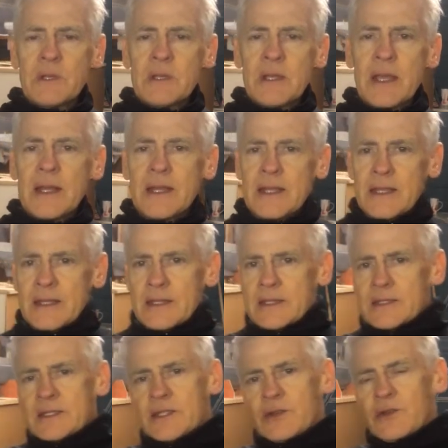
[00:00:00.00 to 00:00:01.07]
getting
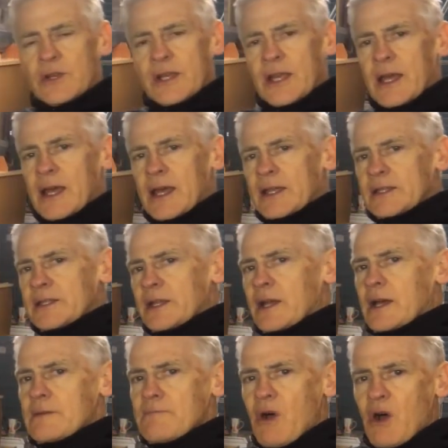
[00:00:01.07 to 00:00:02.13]
to look at
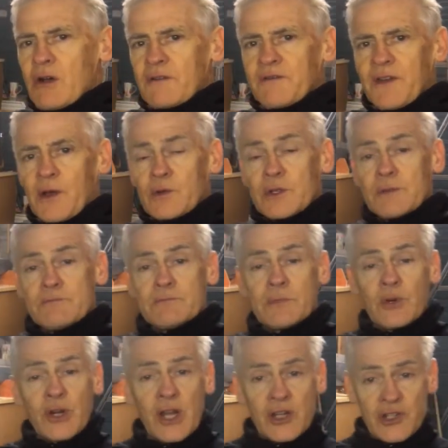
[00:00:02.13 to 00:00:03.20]
Mark Felton
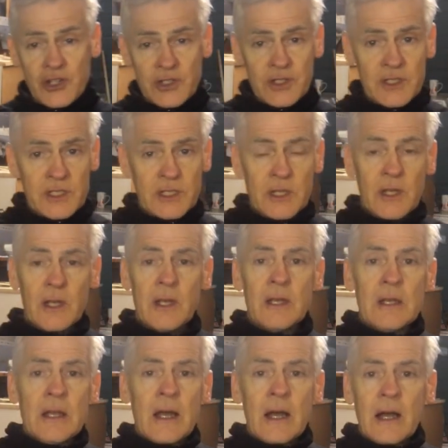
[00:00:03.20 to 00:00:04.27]
Productions
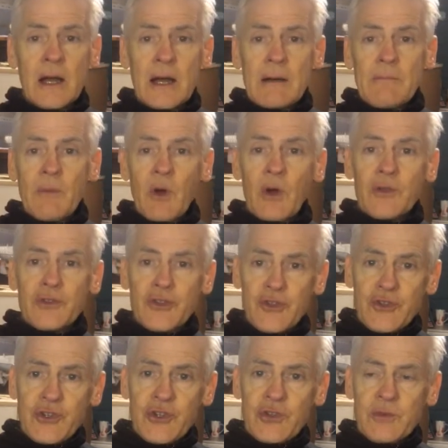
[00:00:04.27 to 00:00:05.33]
on
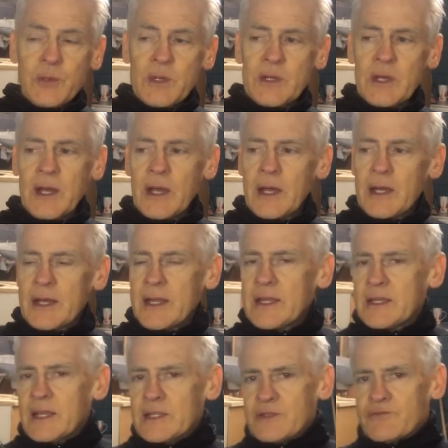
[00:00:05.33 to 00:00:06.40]
YouTube, and he
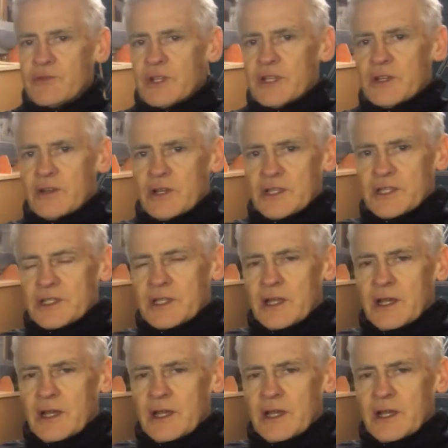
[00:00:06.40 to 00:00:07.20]
does a really nice